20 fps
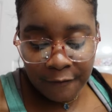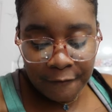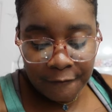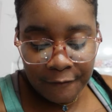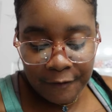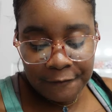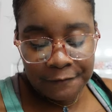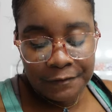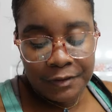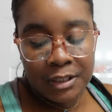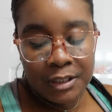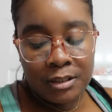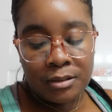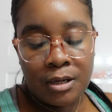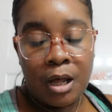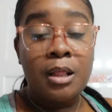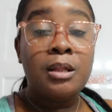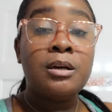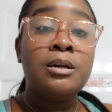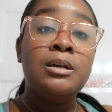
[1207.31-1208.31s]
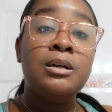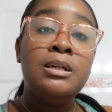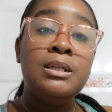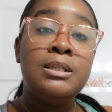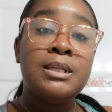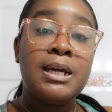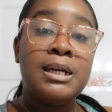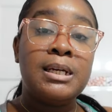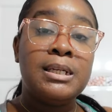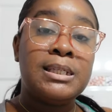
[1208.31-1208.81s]

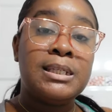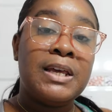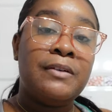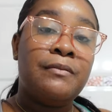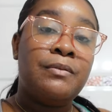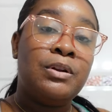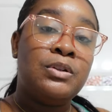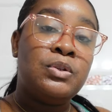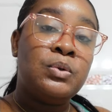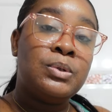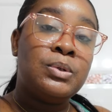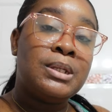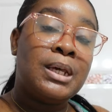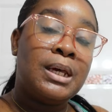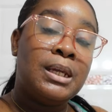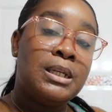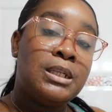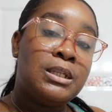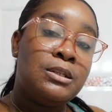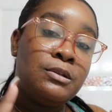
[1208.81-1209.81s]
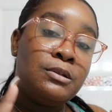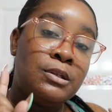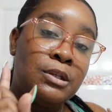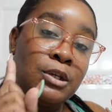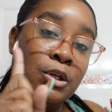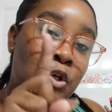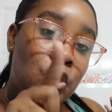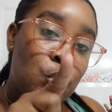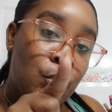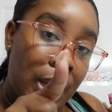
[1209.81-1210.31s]
$15.72 US
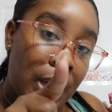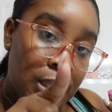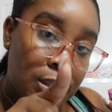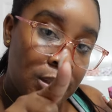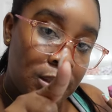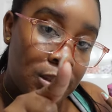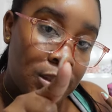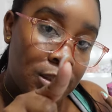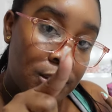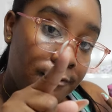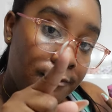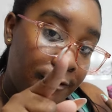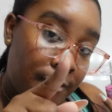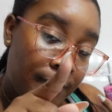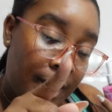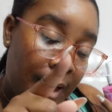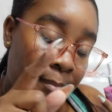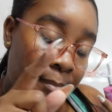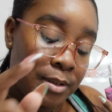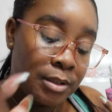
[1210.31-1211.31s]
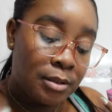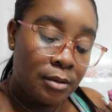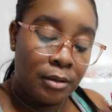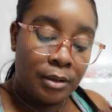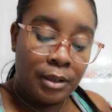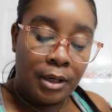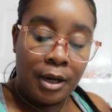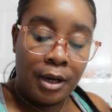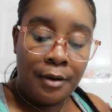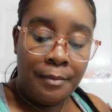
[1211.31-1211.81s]

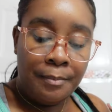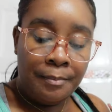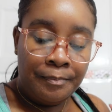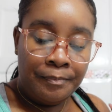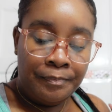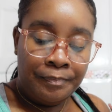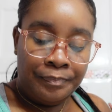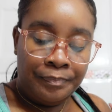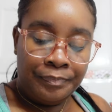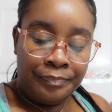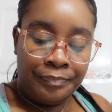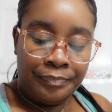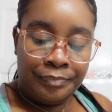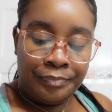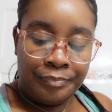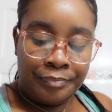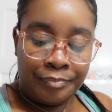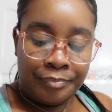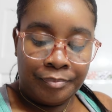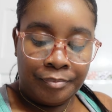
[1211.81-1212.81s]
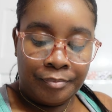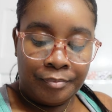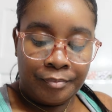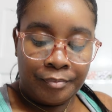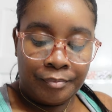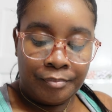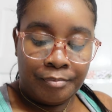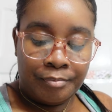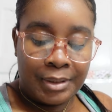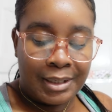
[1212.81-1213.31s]
Amazon, yeah.
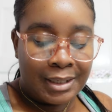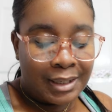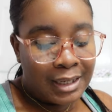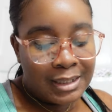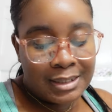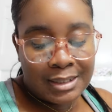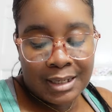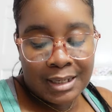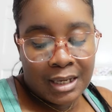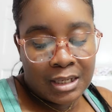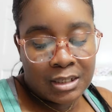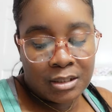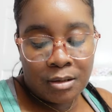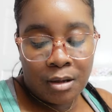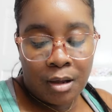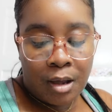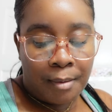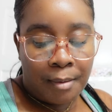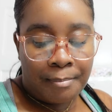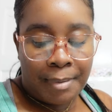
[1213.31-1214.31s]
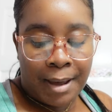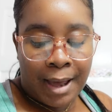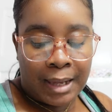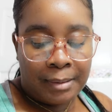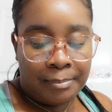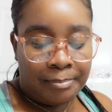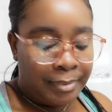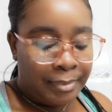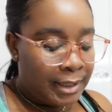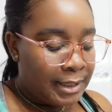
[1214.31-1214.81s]
But like I said, it's not a
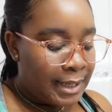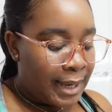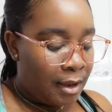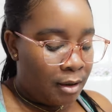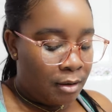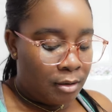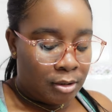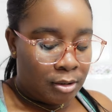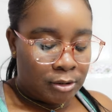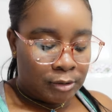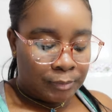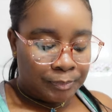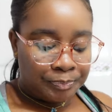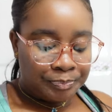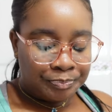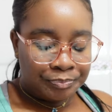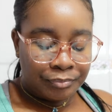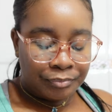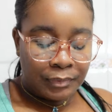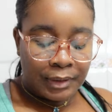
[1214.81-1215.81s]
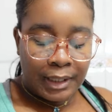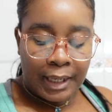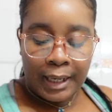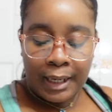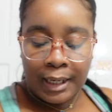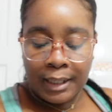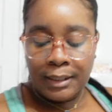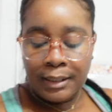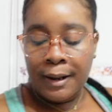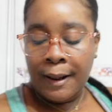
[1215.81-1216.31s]
bad buy at all.
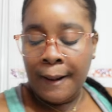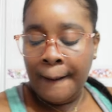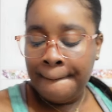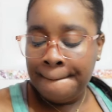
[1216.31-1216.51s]
Then,